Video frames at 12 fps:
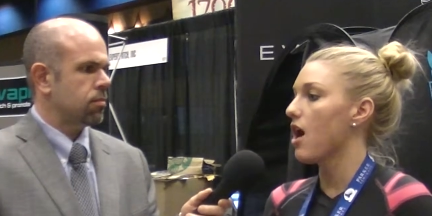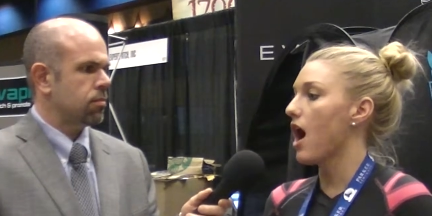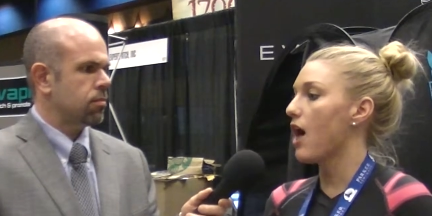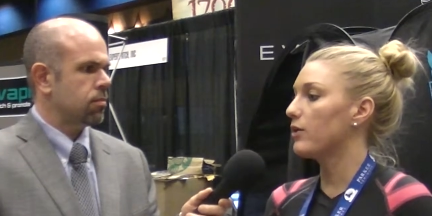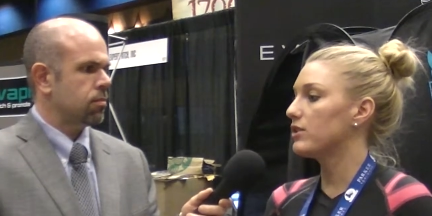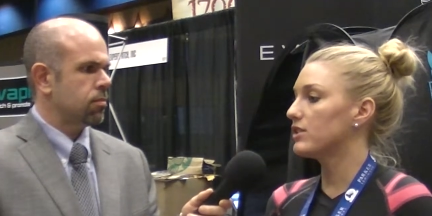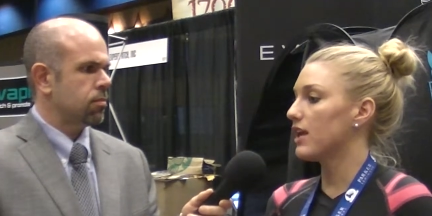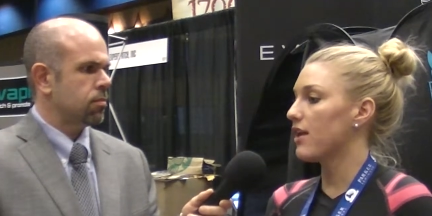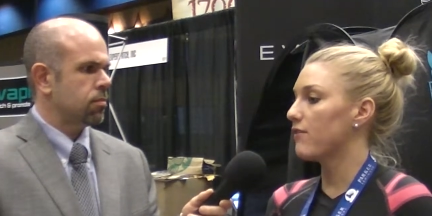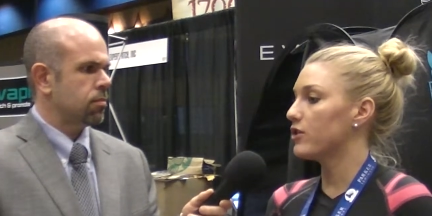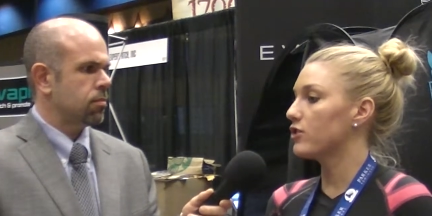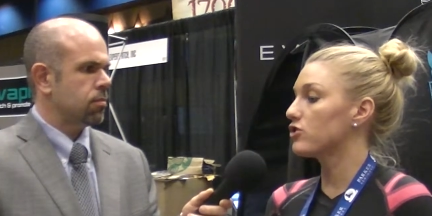Speaker 1: I would
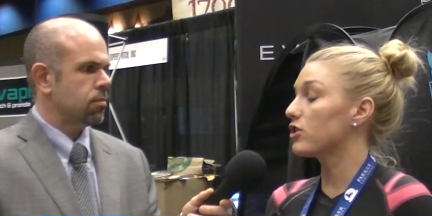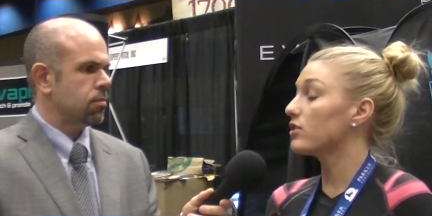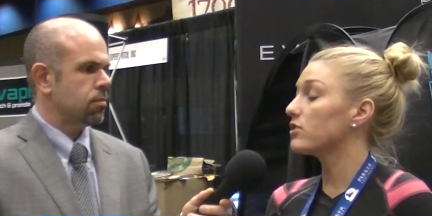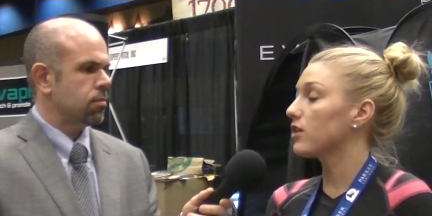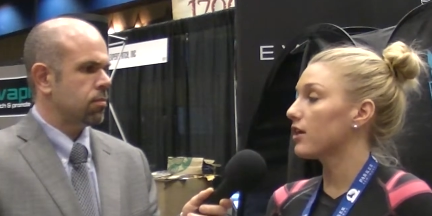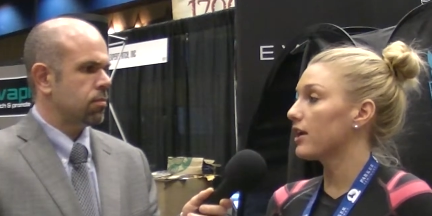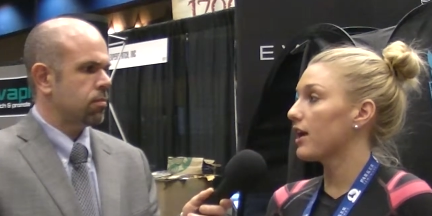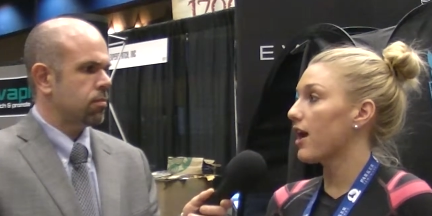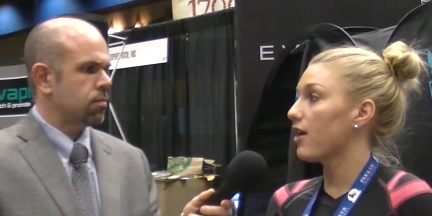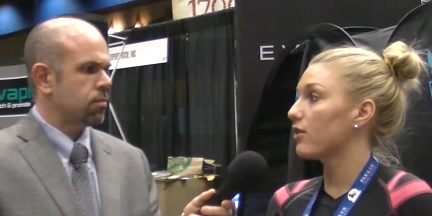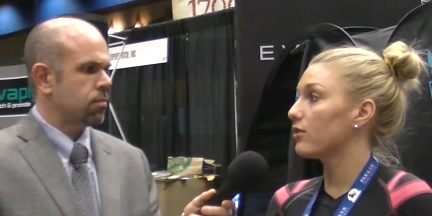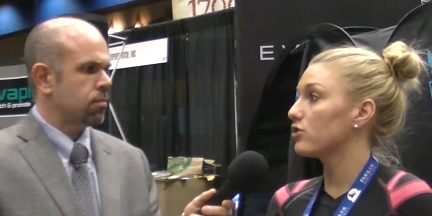say if you're just starting
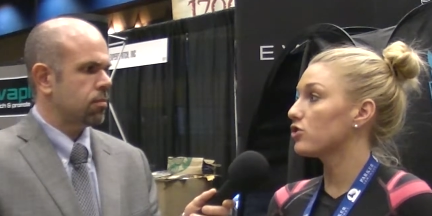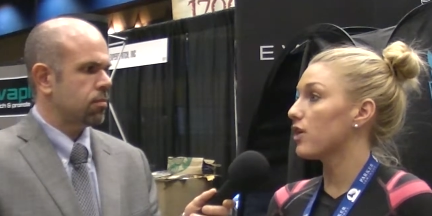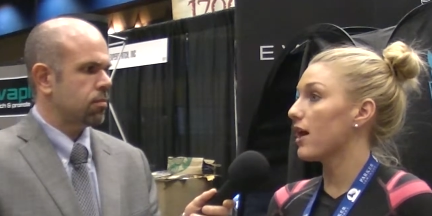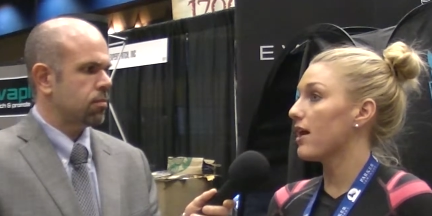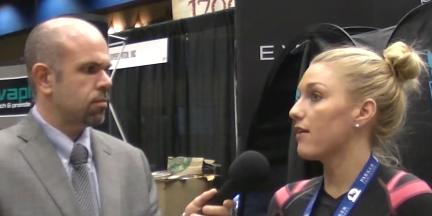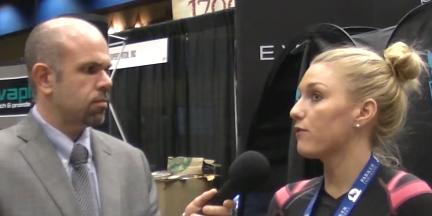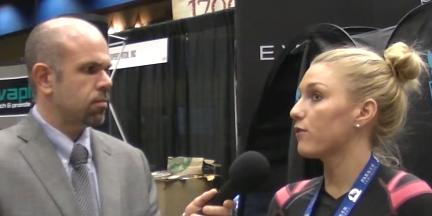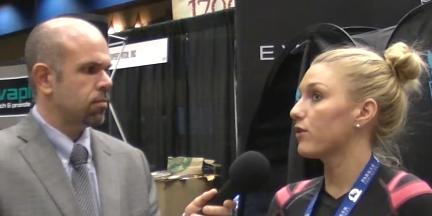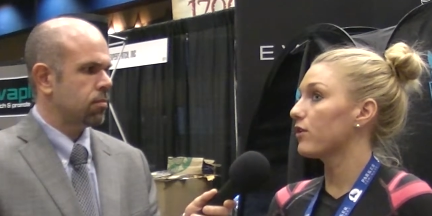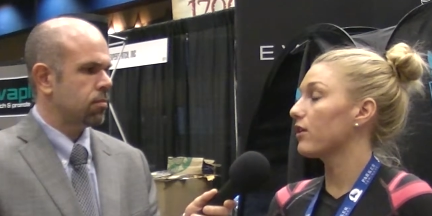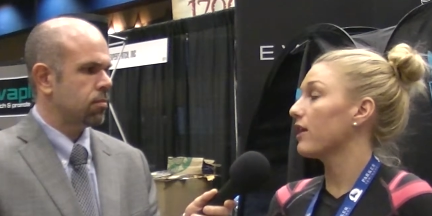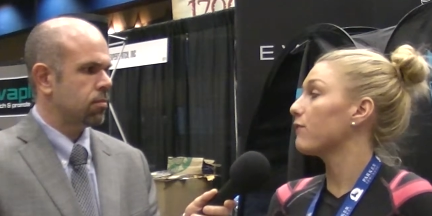out, try it
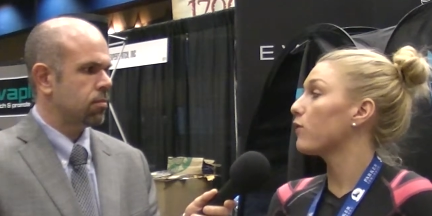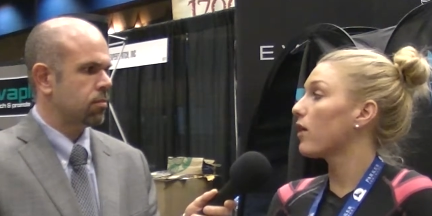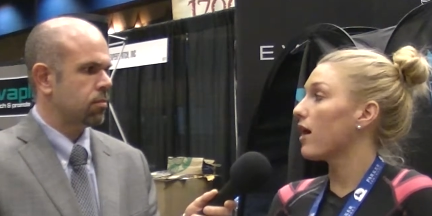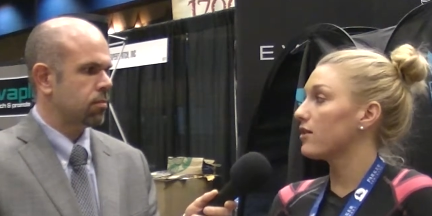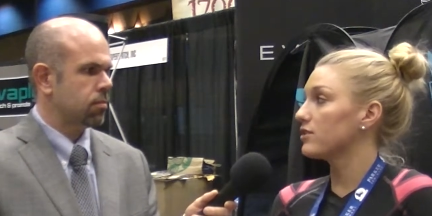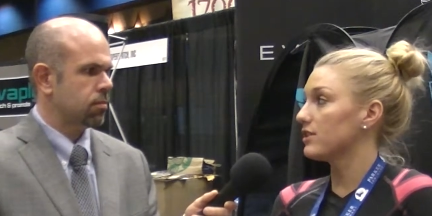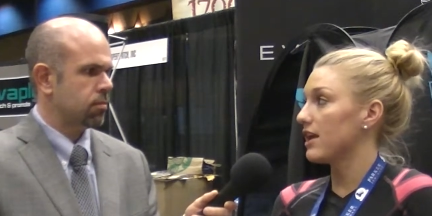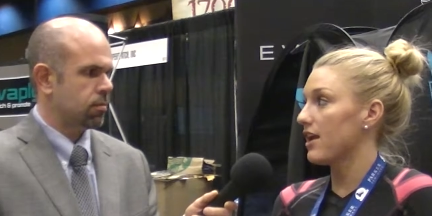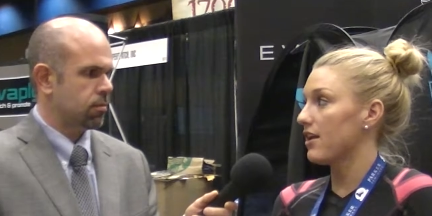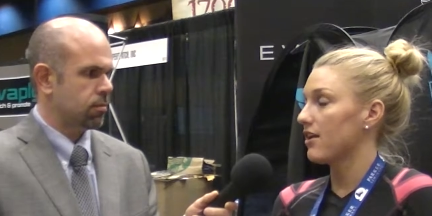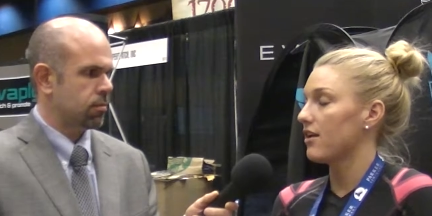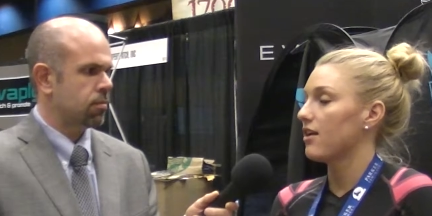for like 4 hours a
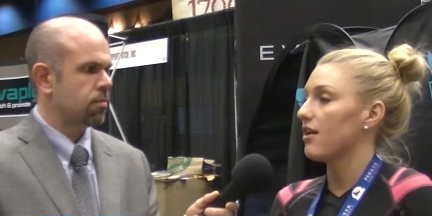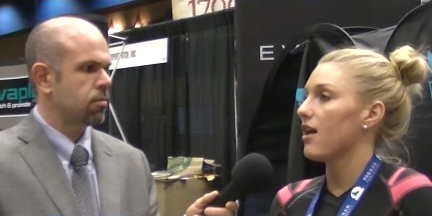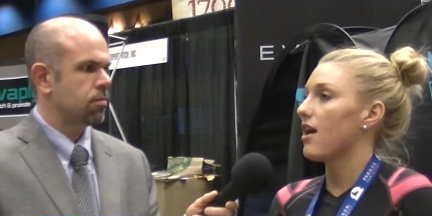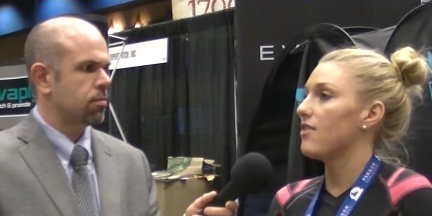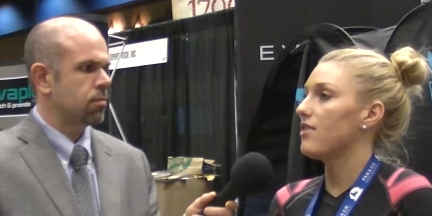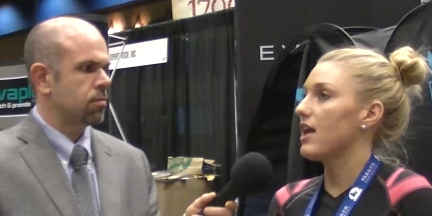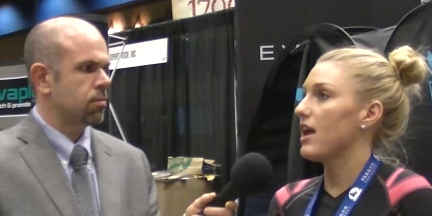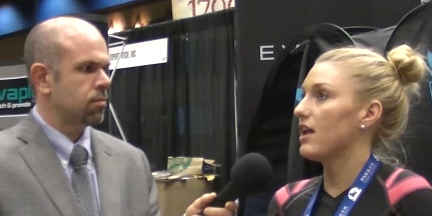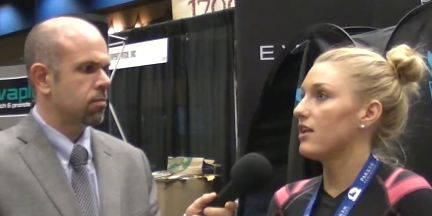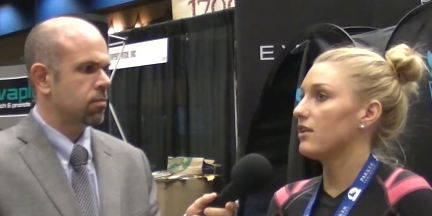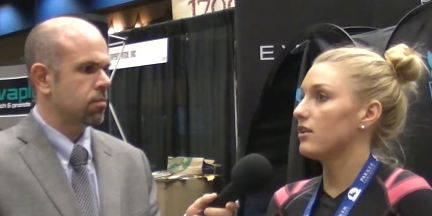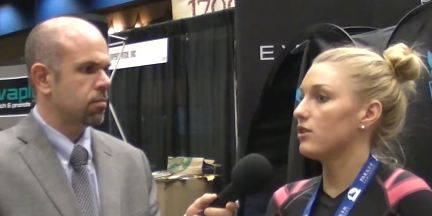day, and
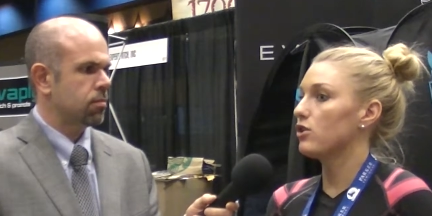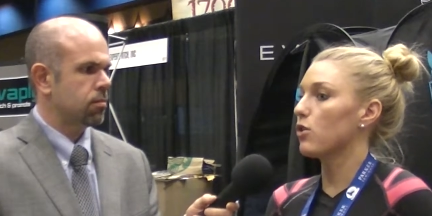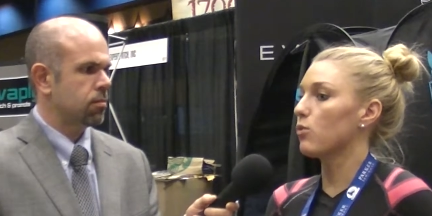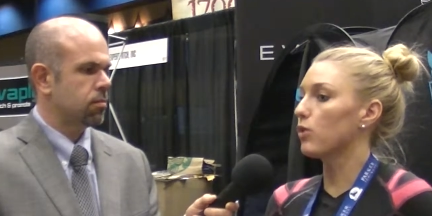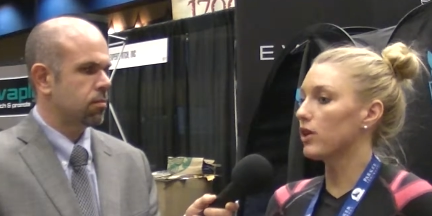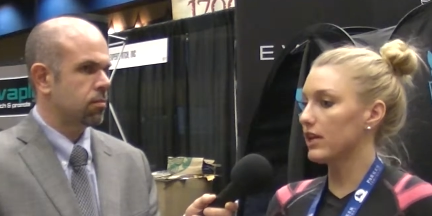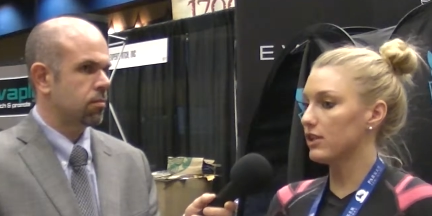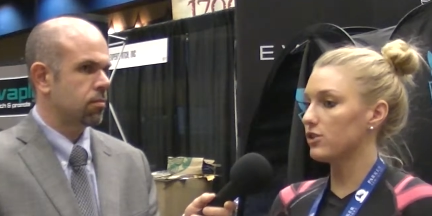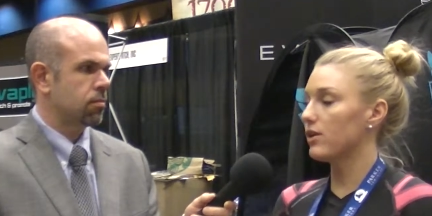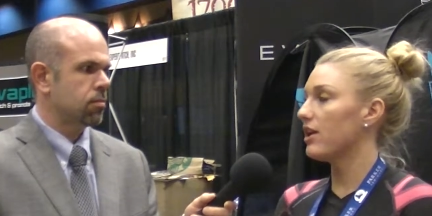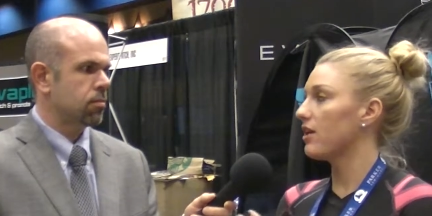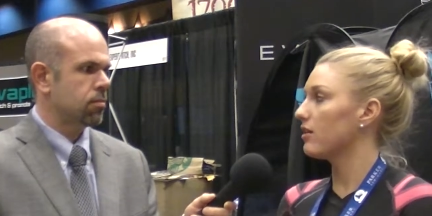then work
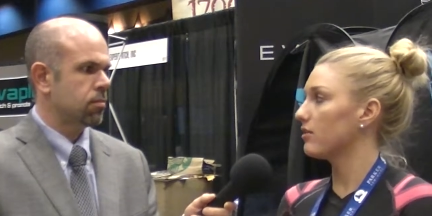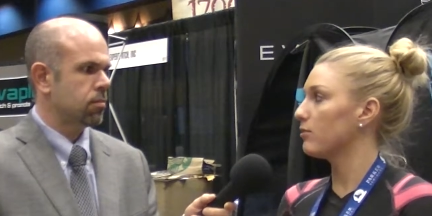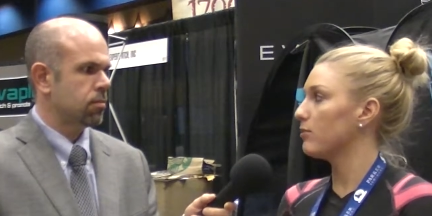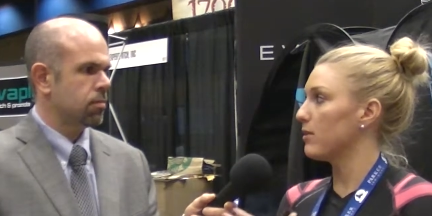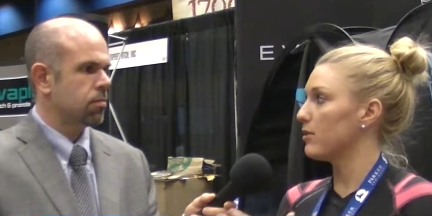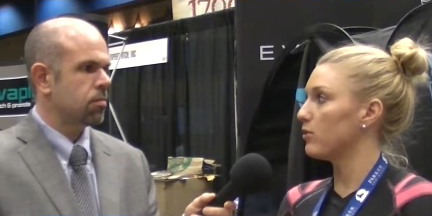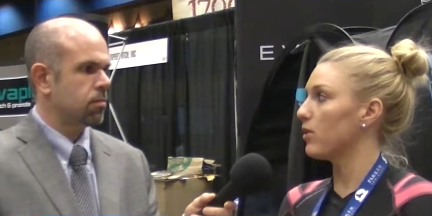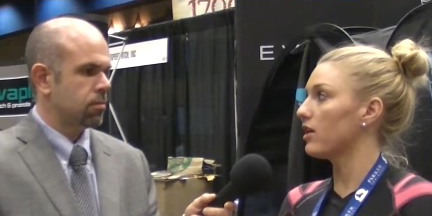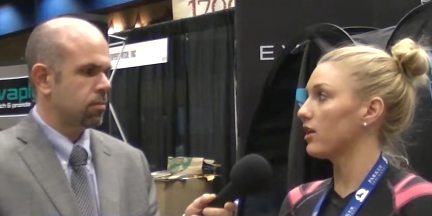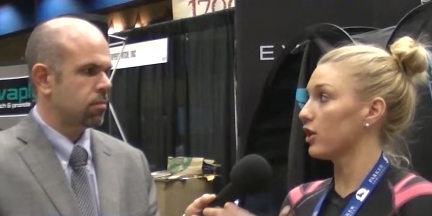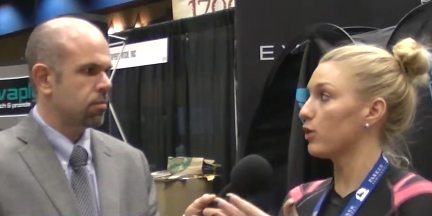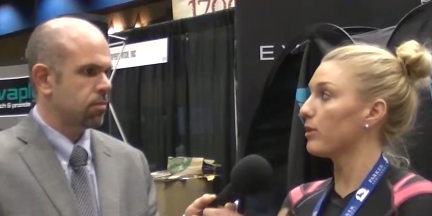into it. Maybe you
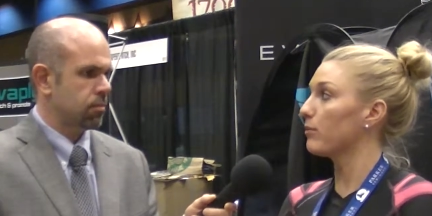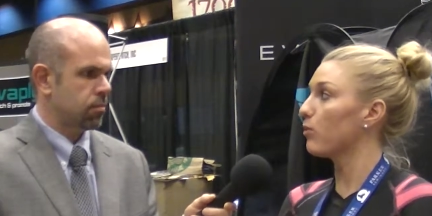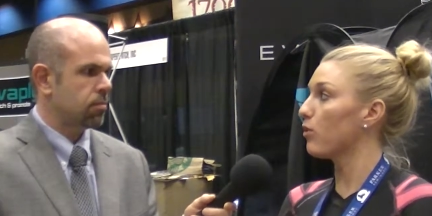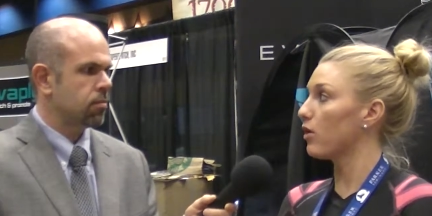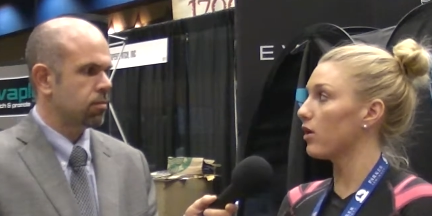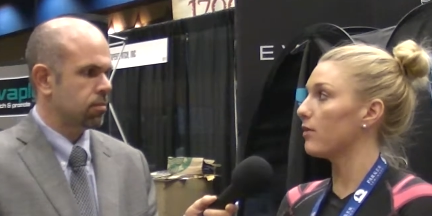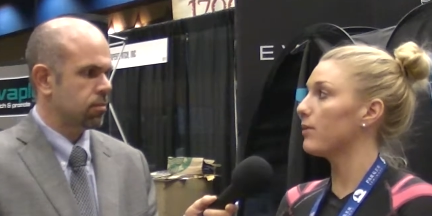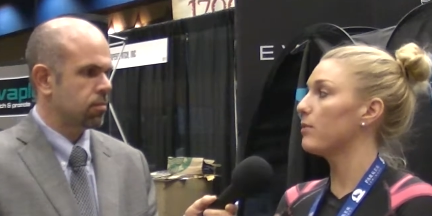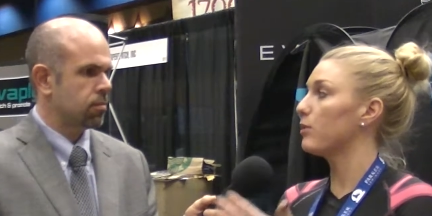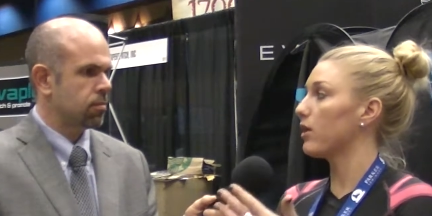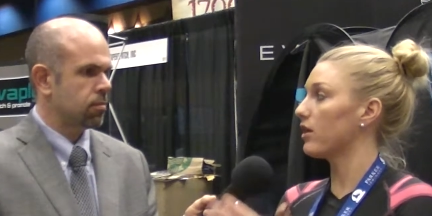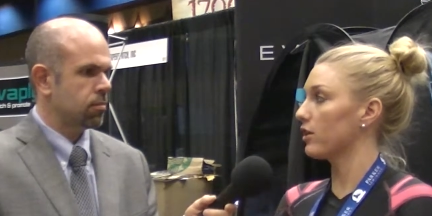want a little bit more,
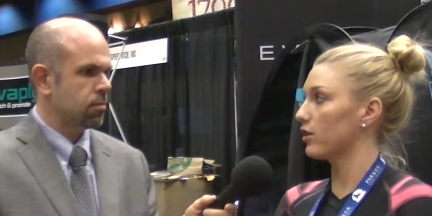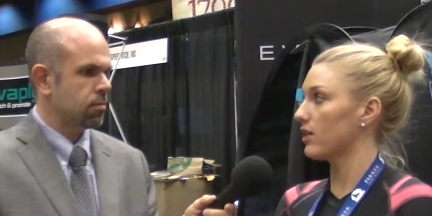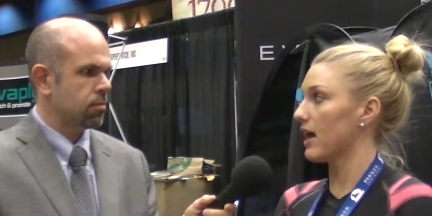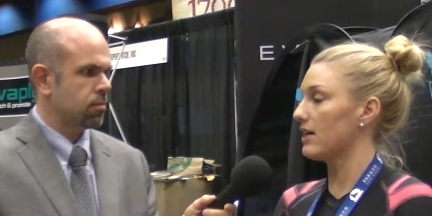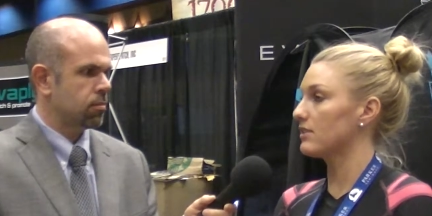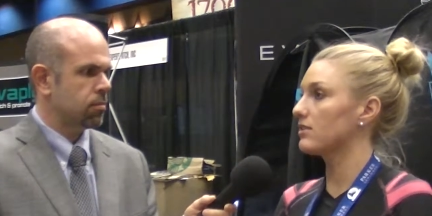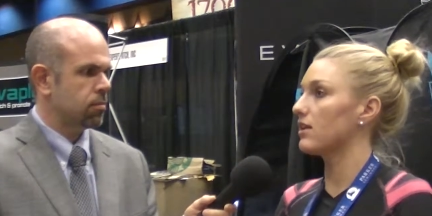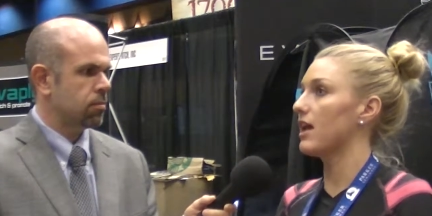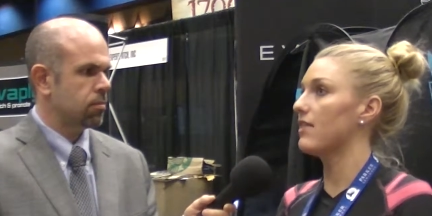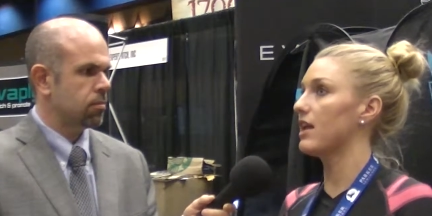maybe you want a little less, and